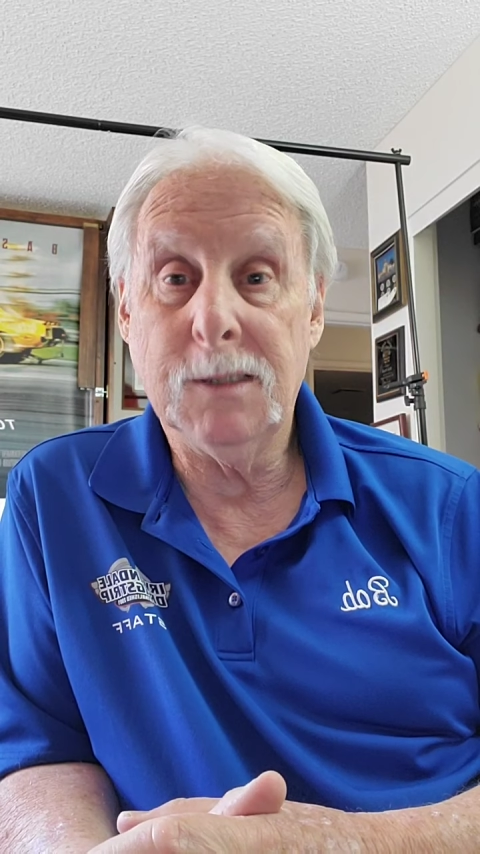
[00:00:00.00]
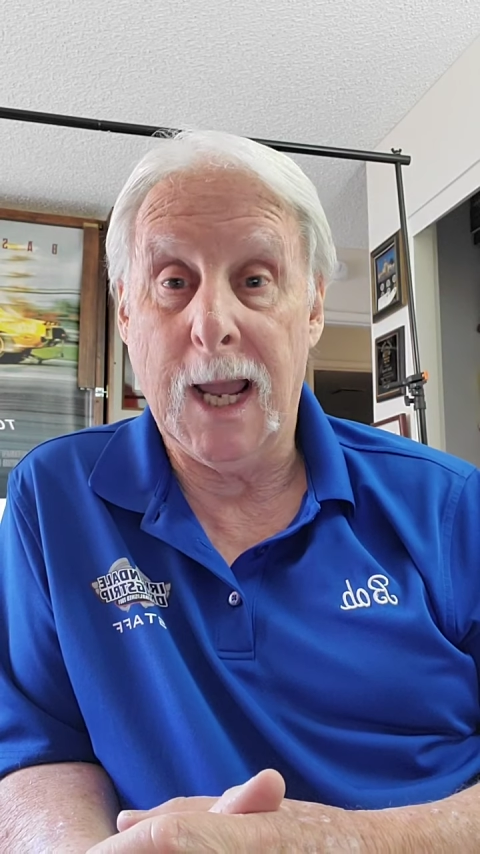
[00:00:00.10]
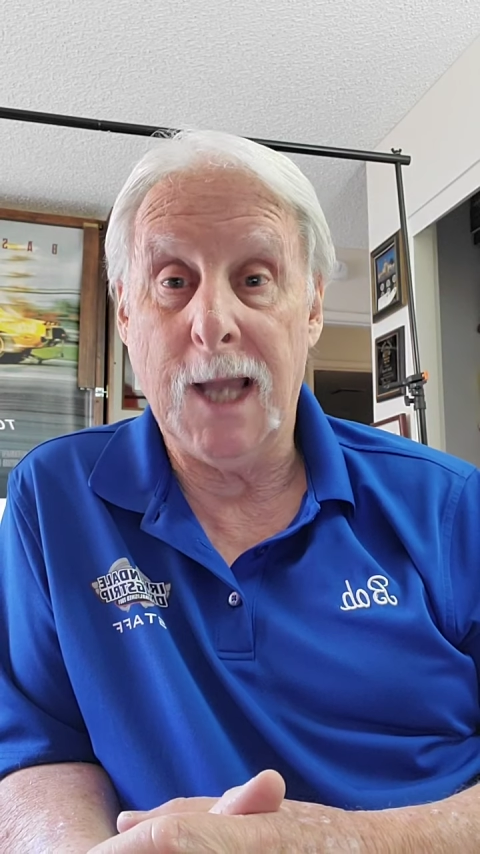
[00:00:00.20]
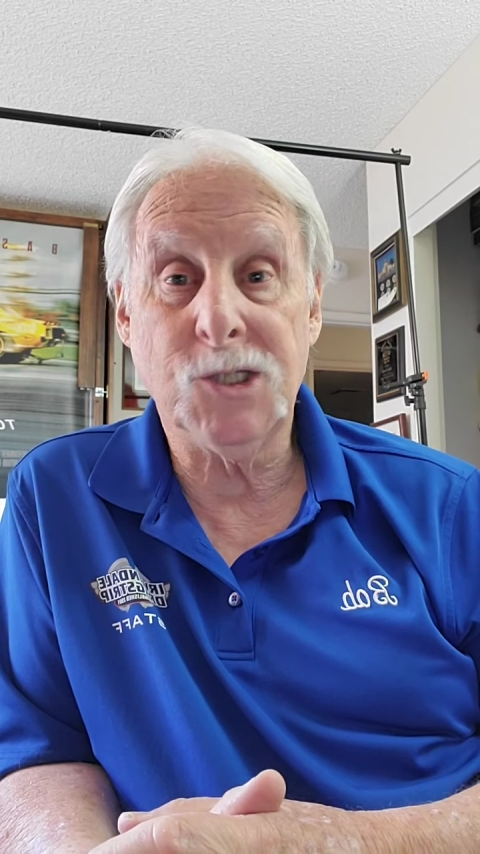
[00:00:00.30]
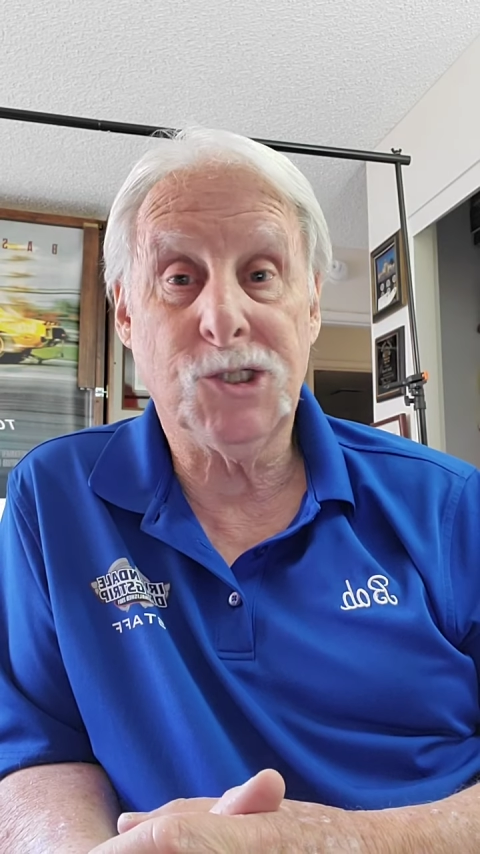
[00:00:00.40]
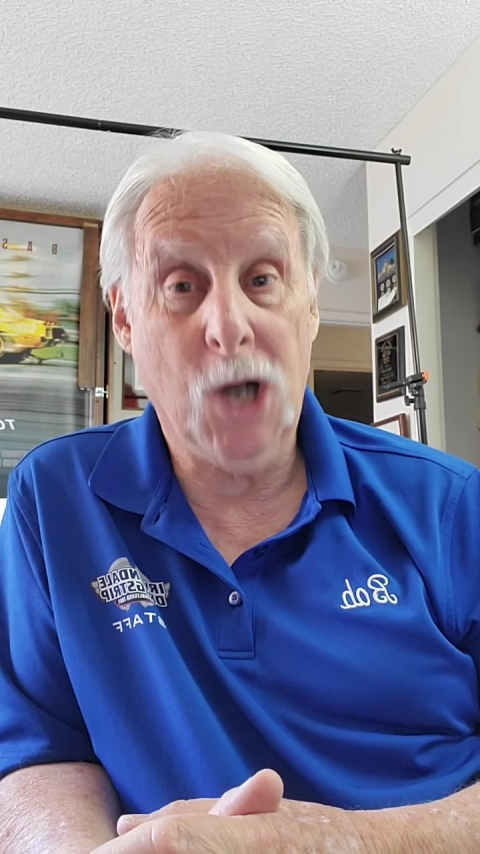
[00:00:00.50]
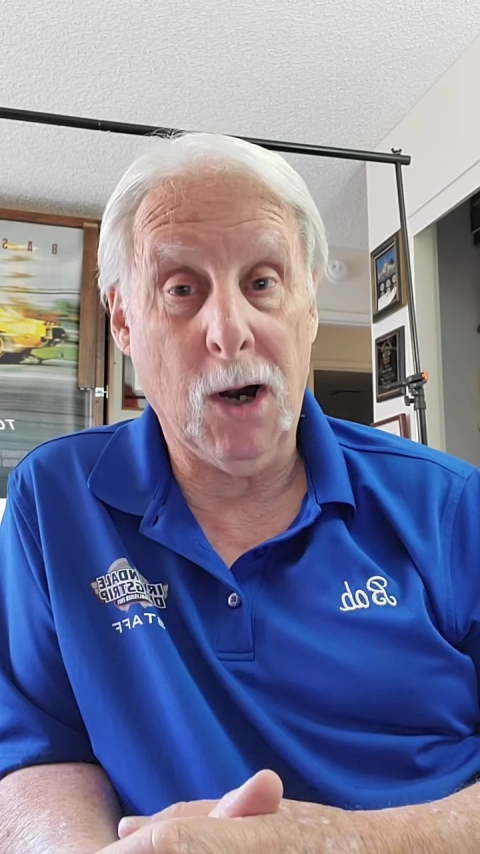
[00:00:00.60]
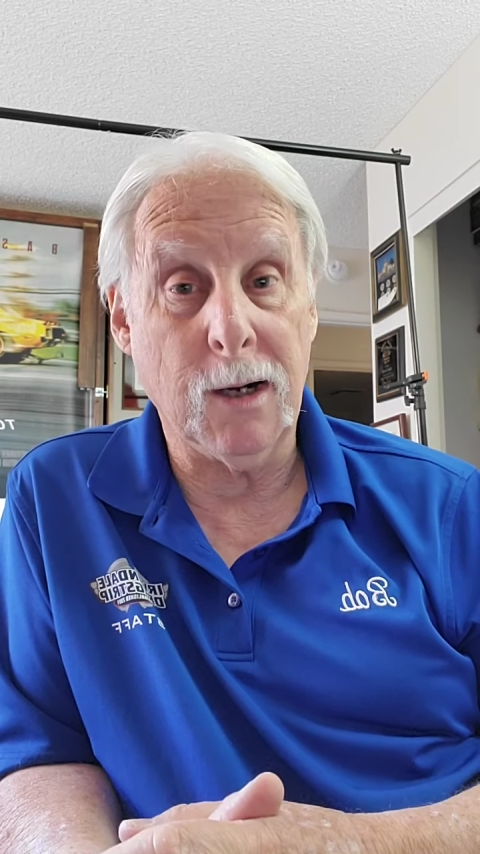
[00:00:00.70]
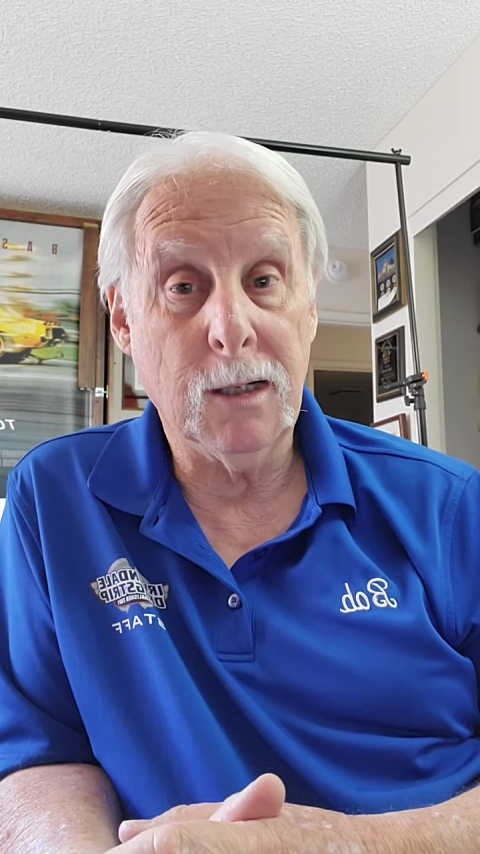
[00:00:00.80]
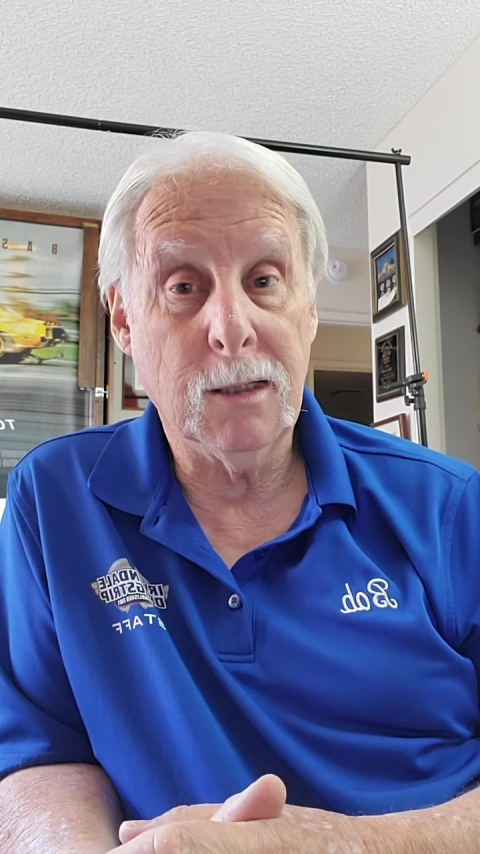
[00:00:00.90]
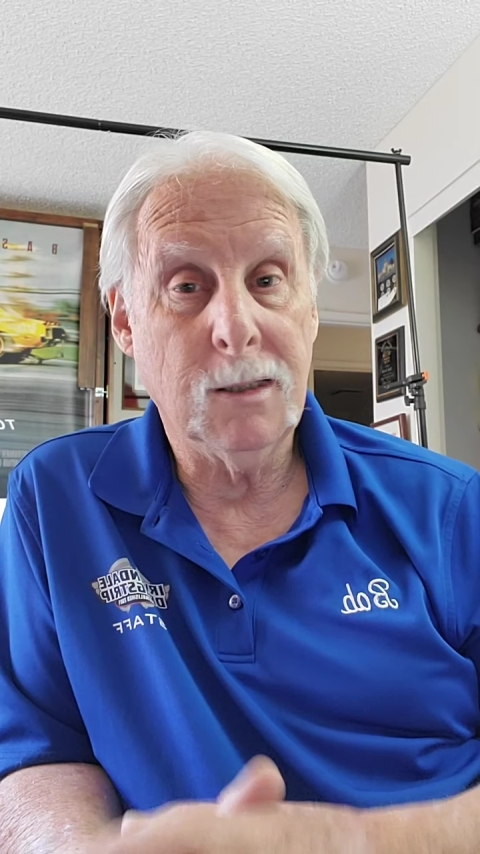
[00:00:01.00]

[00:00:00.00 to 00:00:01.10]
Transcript: Dodge Dart.